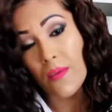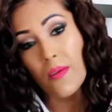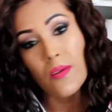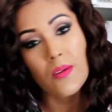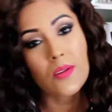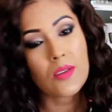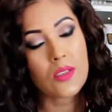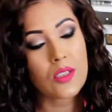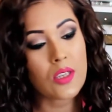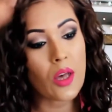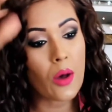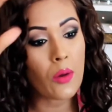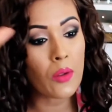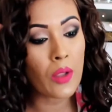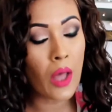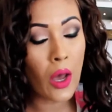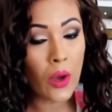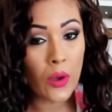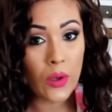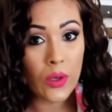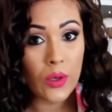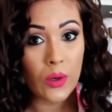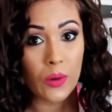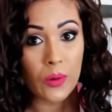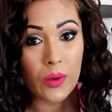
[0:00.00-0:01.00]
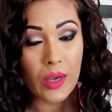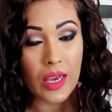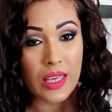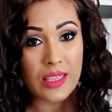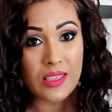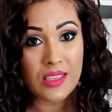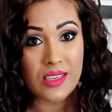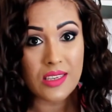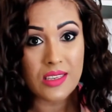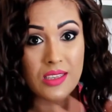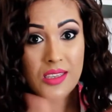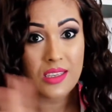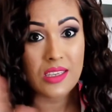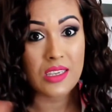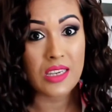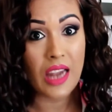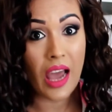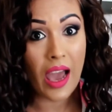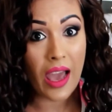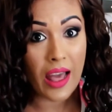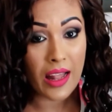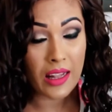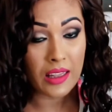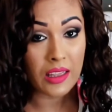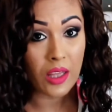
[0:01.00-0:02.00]
So now you can just
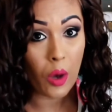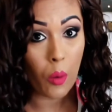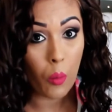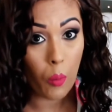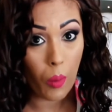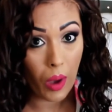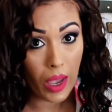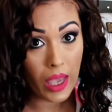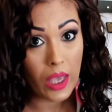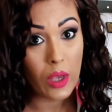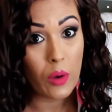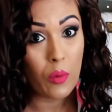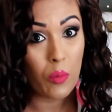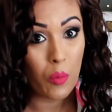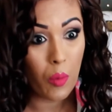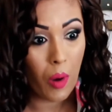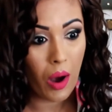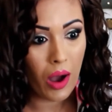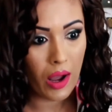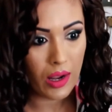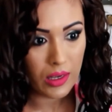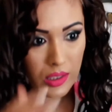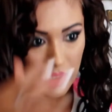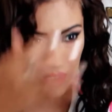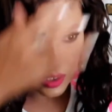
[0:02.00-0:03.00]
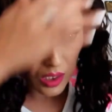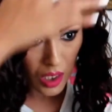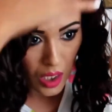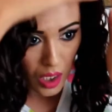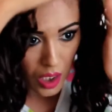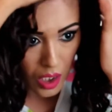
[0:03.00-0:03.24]
style the way you want.